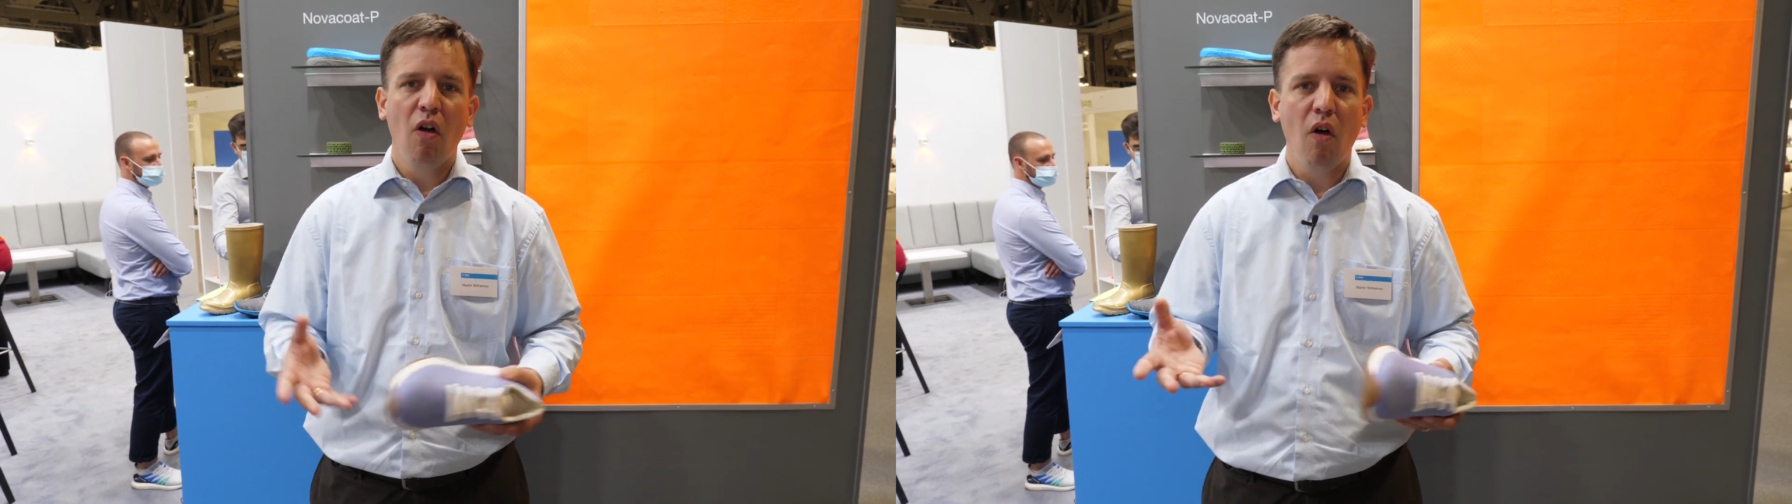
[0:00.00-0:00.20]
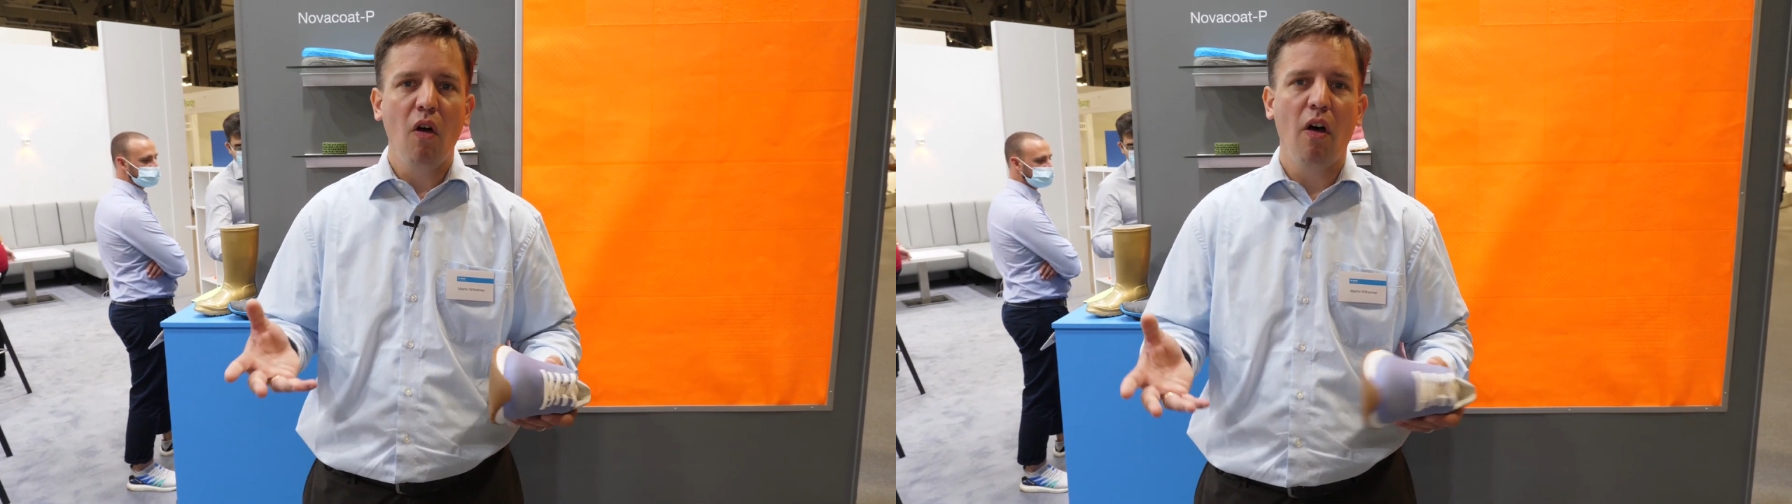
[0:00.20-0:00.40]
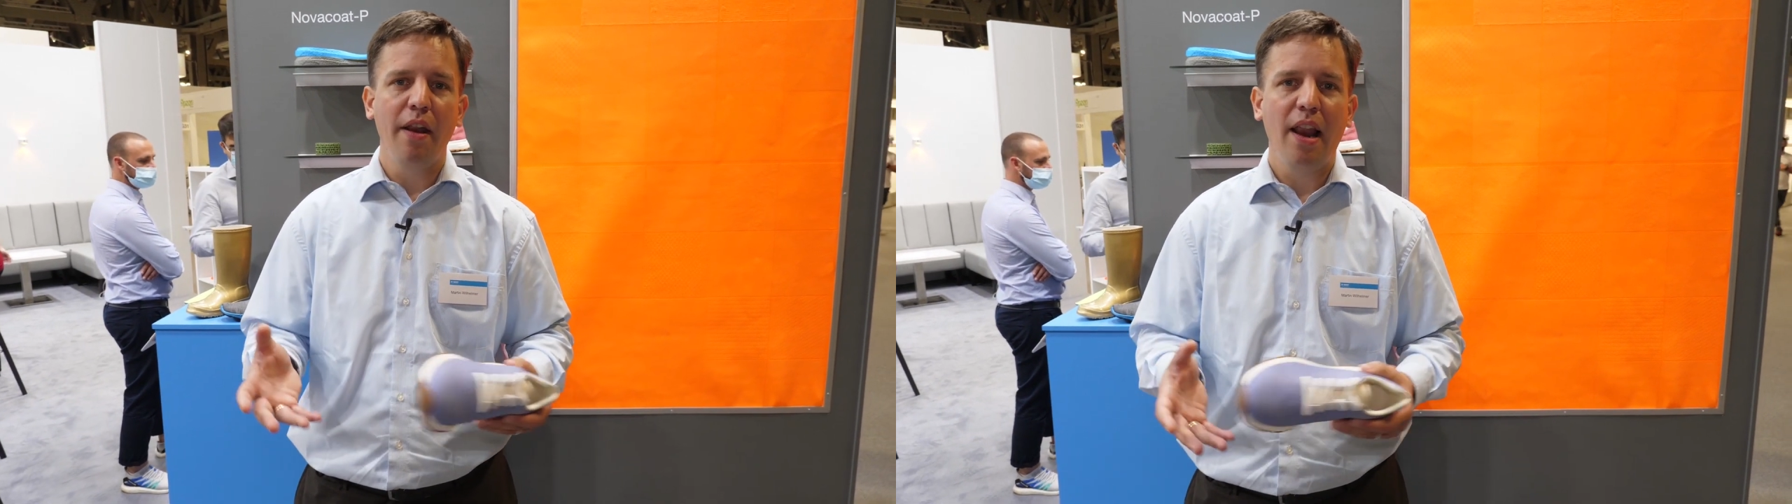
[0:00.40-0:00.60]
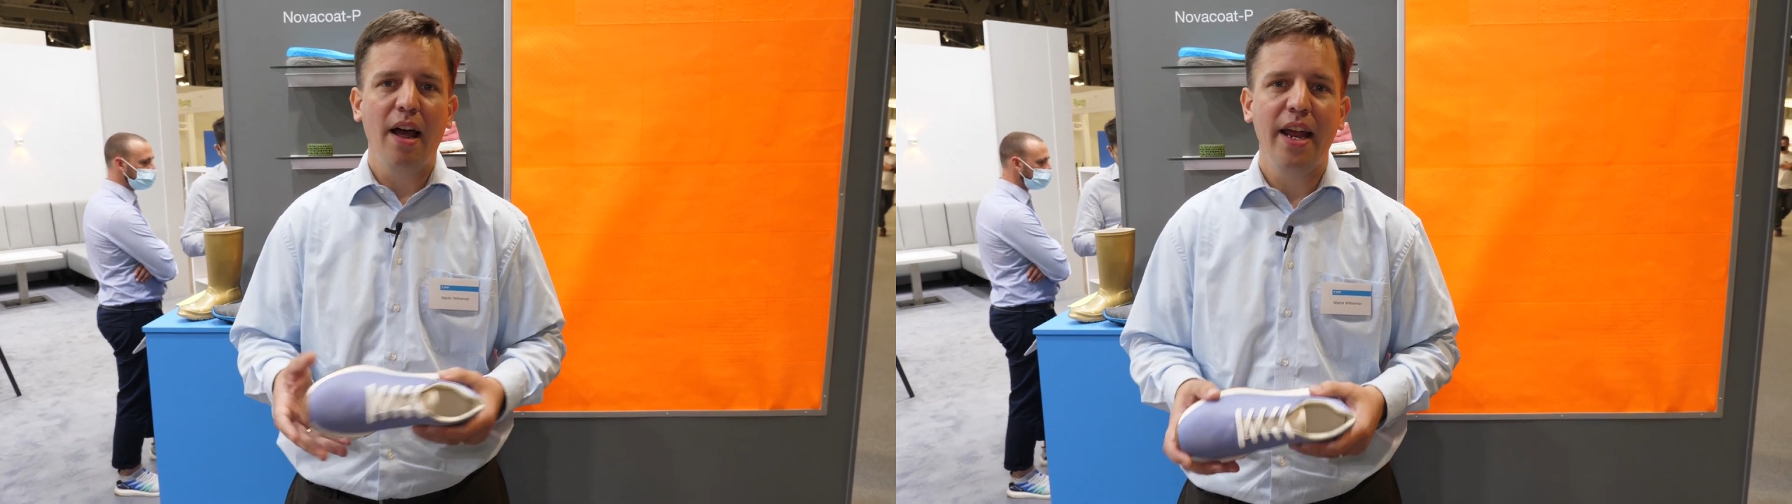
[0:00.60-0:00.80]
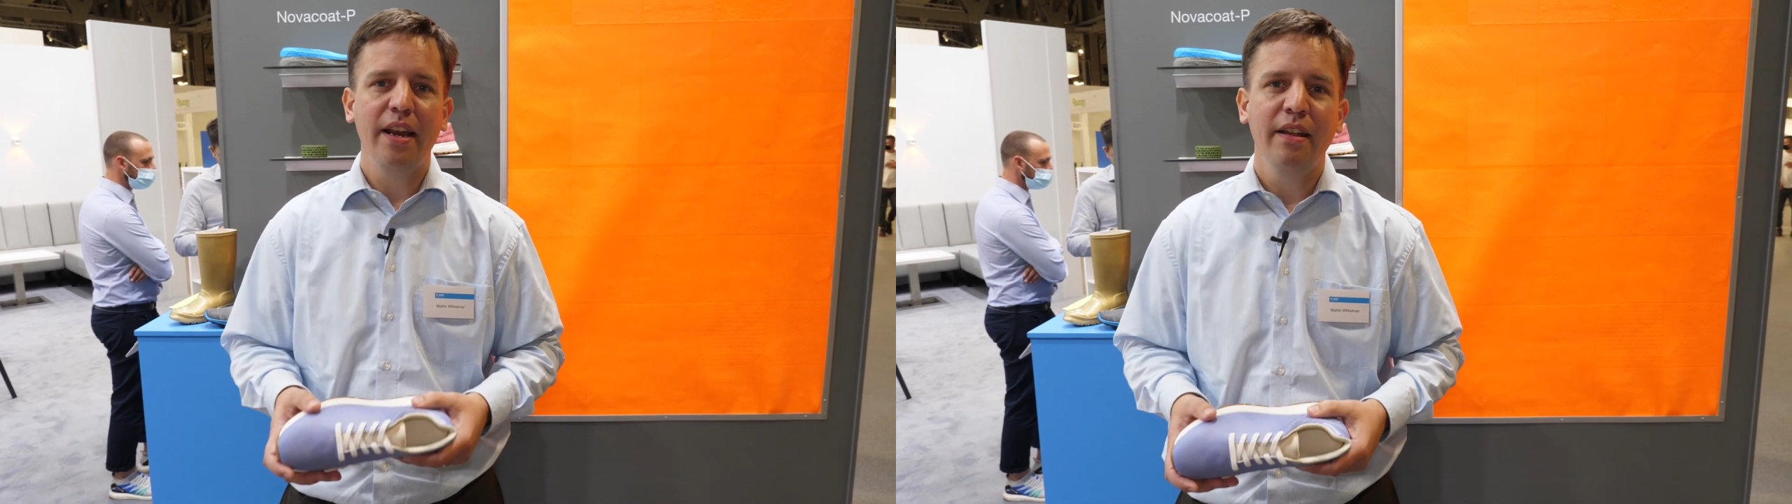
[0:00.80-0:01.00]
or
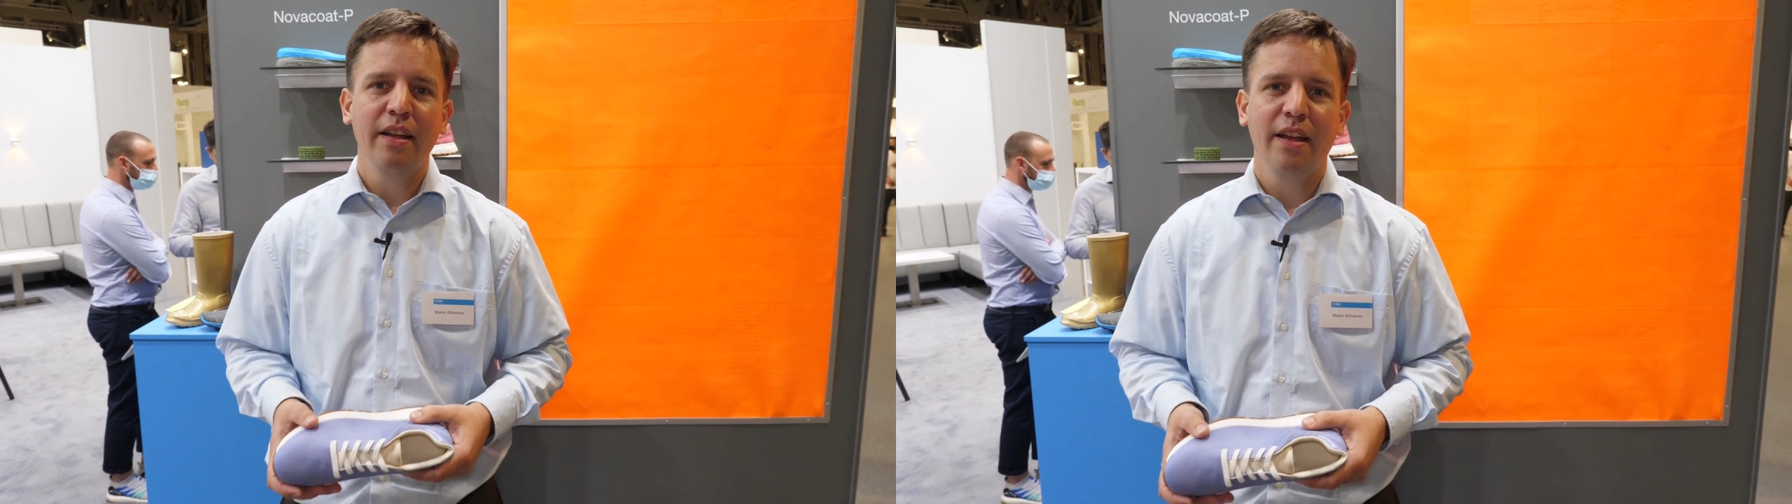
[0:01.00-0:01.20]
online